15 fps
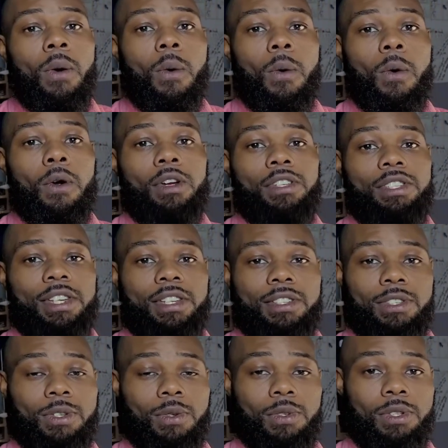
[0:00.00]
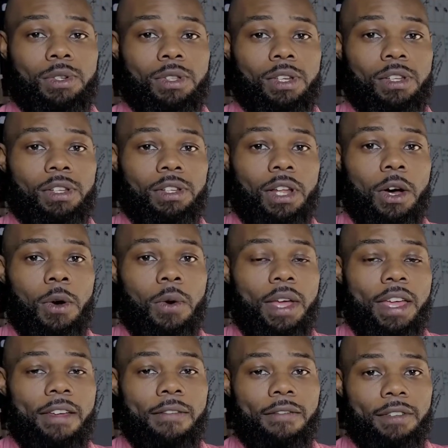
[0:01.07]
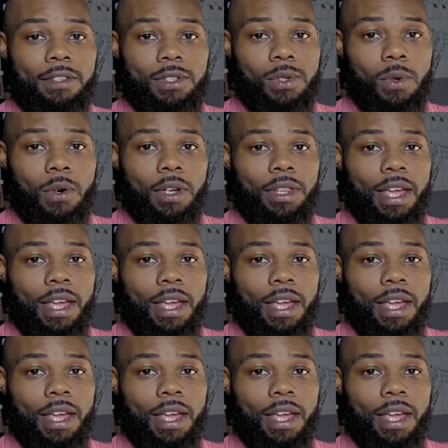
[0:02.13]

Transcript: or just due to the low inventory,